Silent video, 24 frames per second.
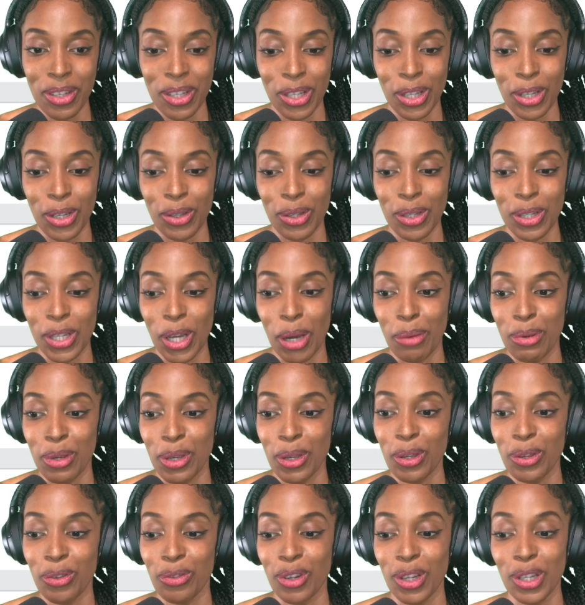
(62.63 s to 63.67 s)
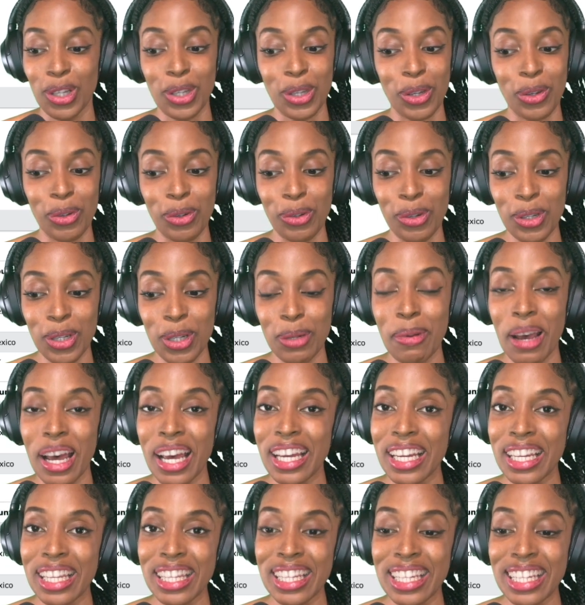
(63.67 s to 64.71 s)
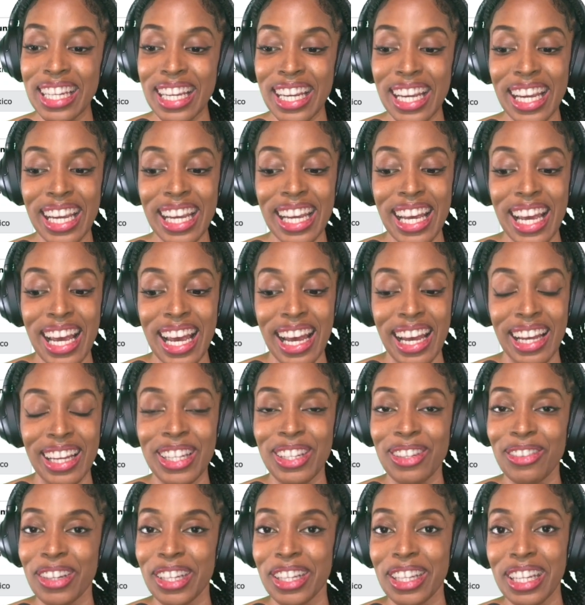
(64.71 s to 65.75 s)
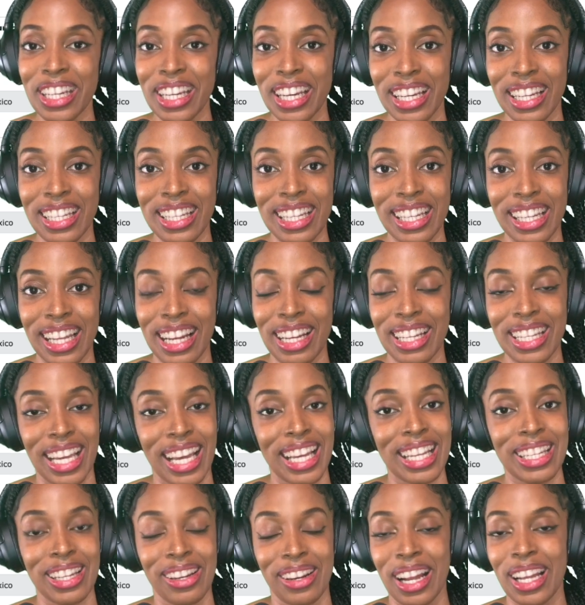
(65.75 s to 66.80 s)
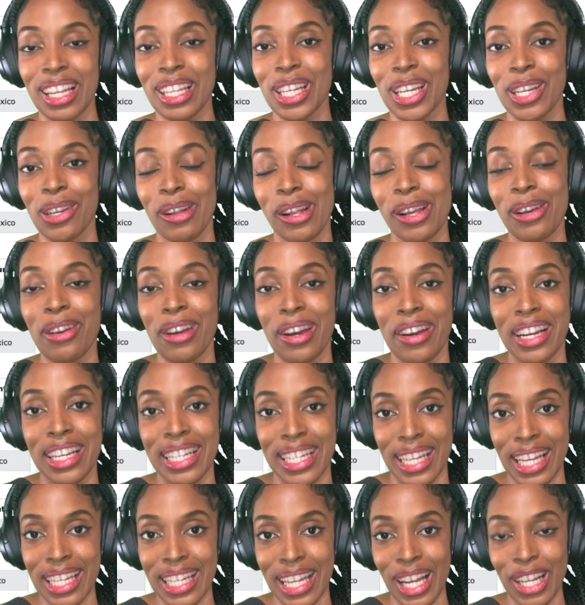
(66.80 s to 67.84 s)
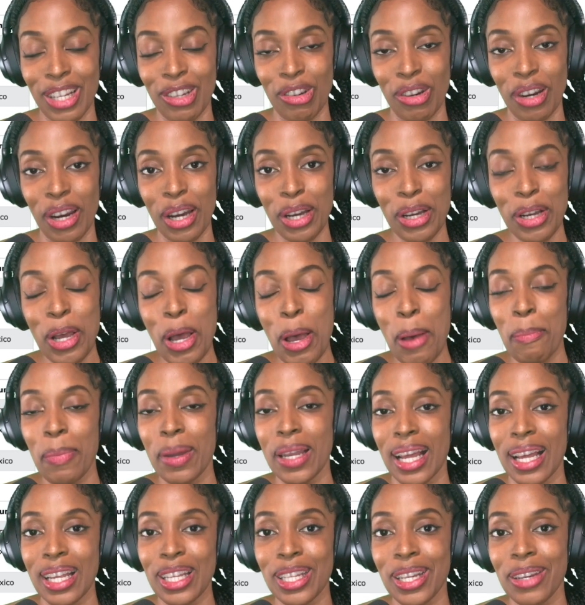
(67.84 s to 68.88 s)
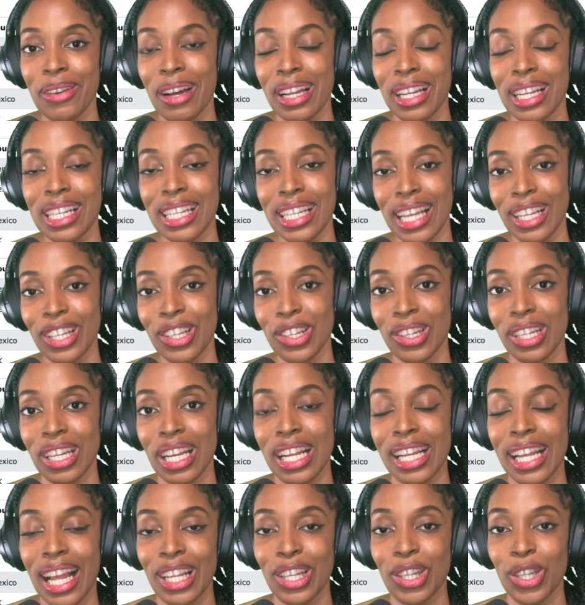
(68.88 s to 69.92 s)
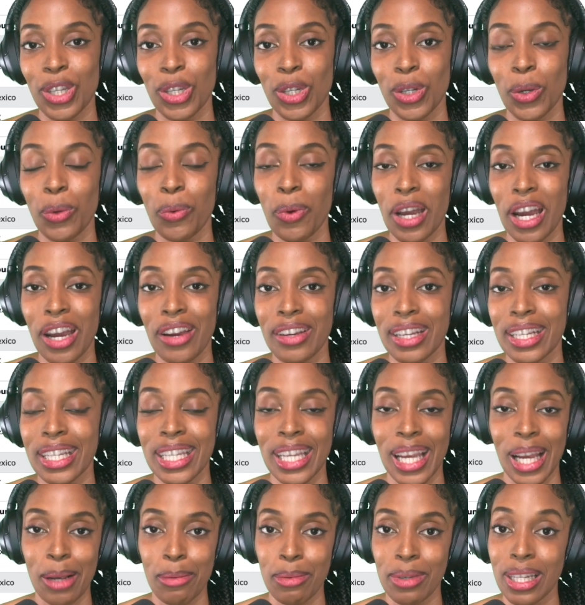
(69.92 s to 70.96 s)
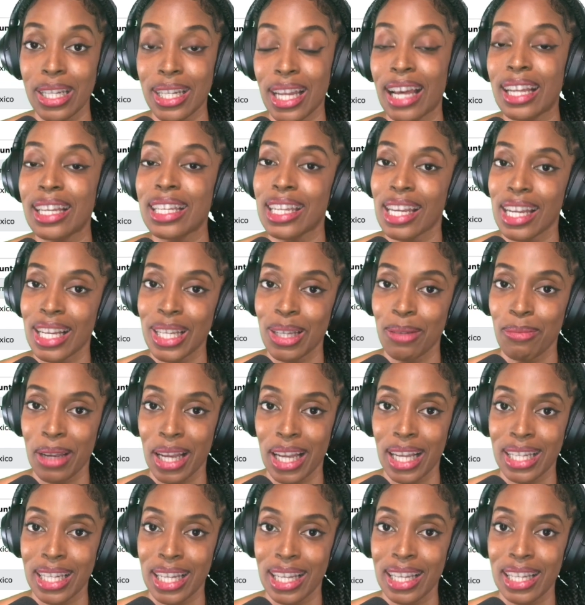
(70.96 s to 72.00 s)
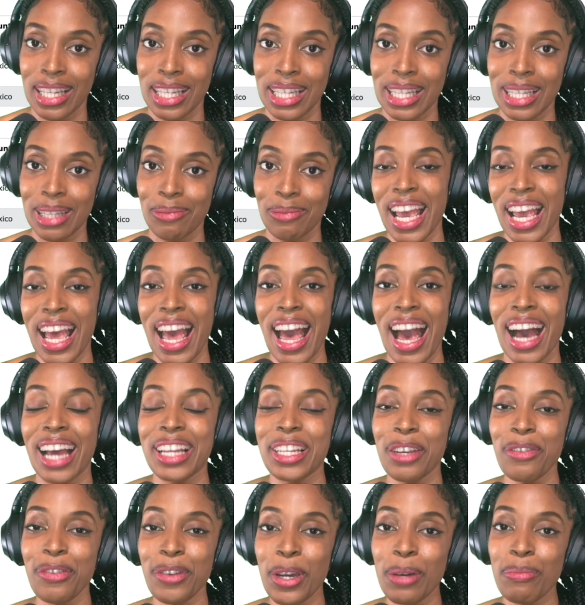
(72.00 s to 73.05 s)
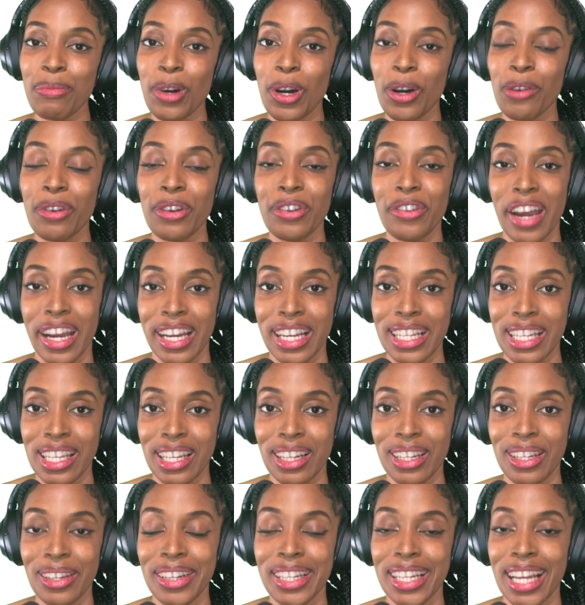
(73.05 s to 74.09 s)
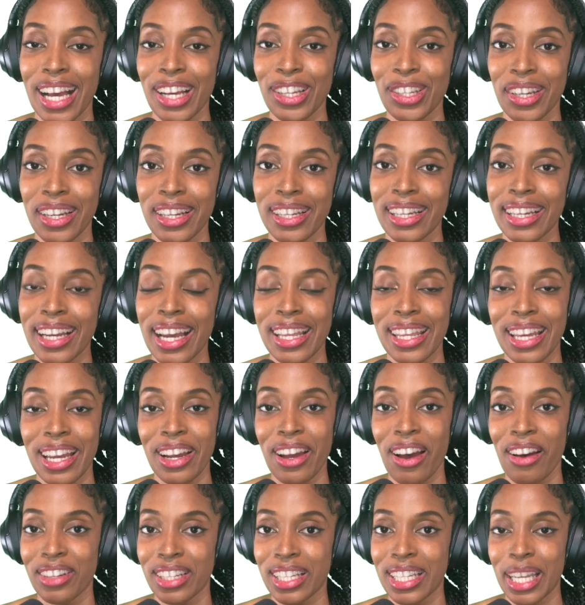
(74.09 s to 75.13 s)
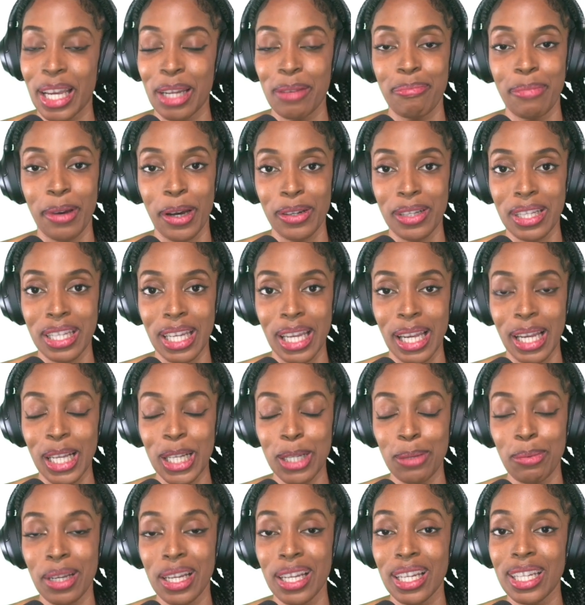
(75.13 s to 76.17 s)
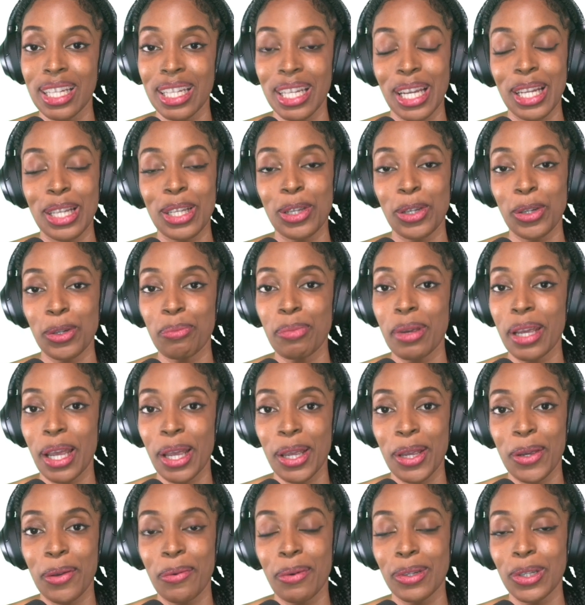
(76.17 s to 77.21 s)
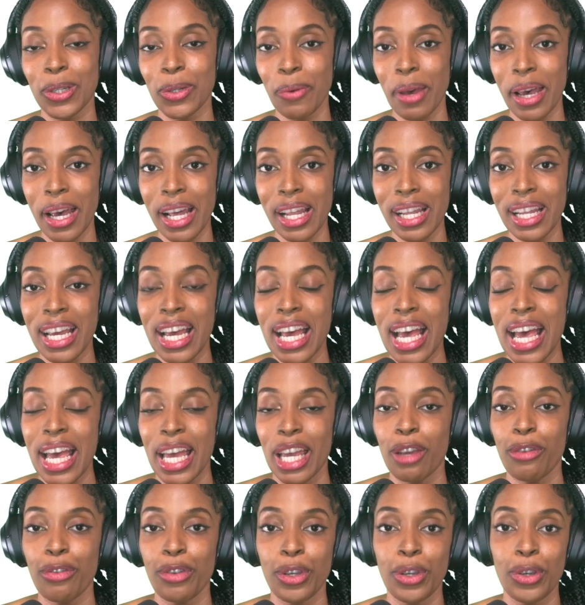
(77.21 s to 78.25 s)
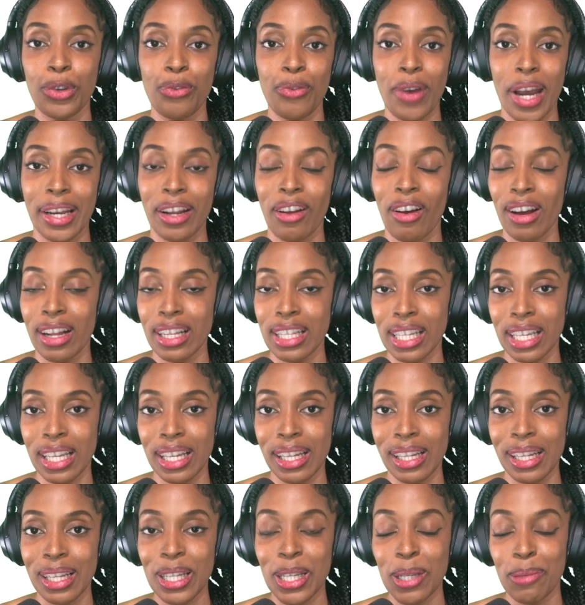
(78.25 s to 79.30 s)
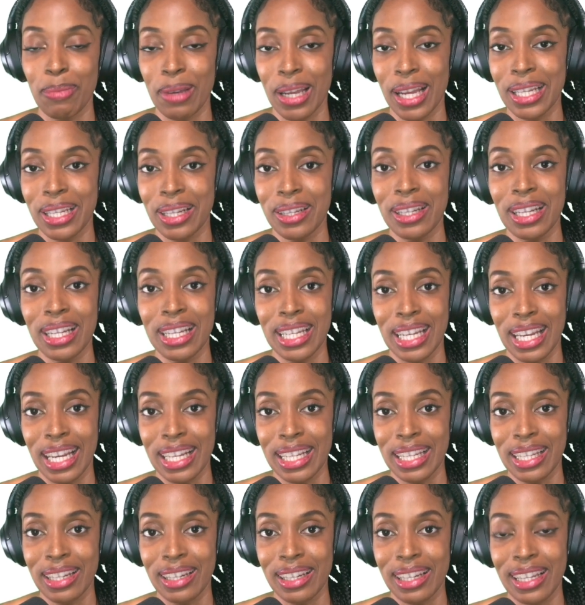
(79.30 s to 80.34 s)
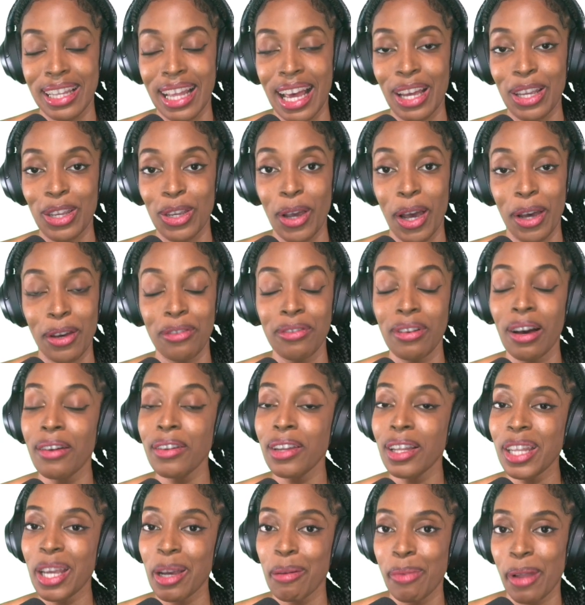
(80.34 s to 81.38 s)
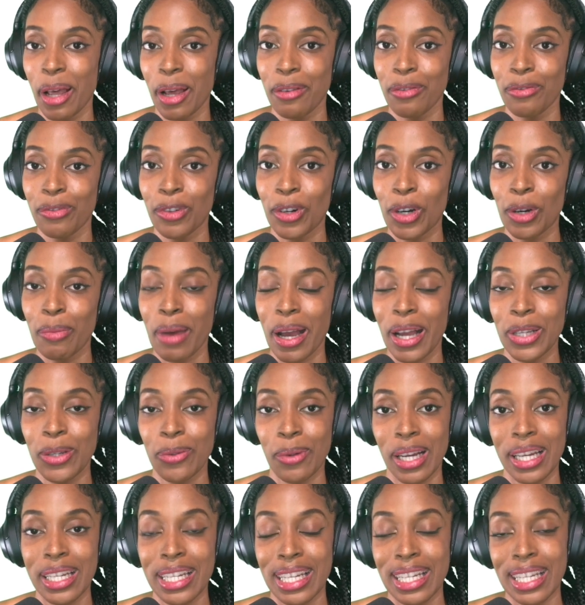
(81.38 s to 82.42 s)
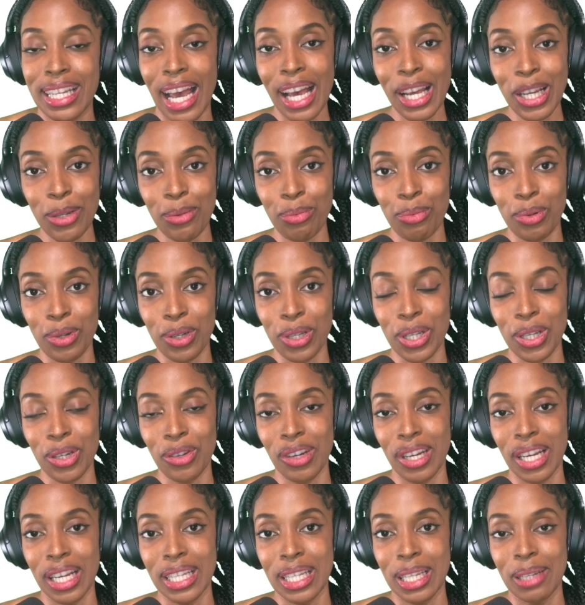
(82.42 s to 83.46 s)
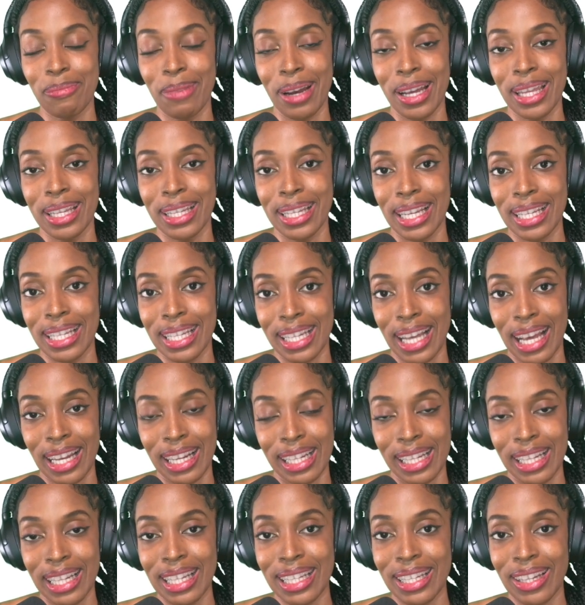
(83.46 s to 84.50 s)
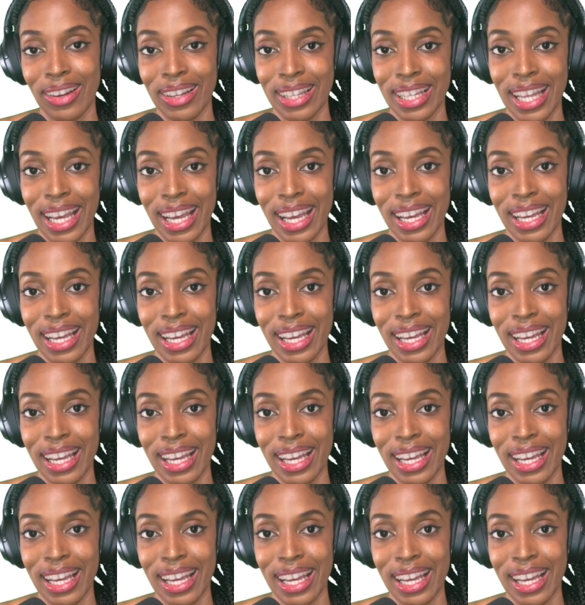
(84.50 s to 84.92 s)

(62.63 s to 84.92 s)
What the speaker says: use W3 Schools back in the day. It's really good to test out SQL queries, etc. But SQL essentially lets you query tables and databases. And if you're more of a writer, you can actually look at their content bounties because they do pay you as well if you write articles based on the data that you have found on their platform, as well as the dashboards created by the data analysts on there.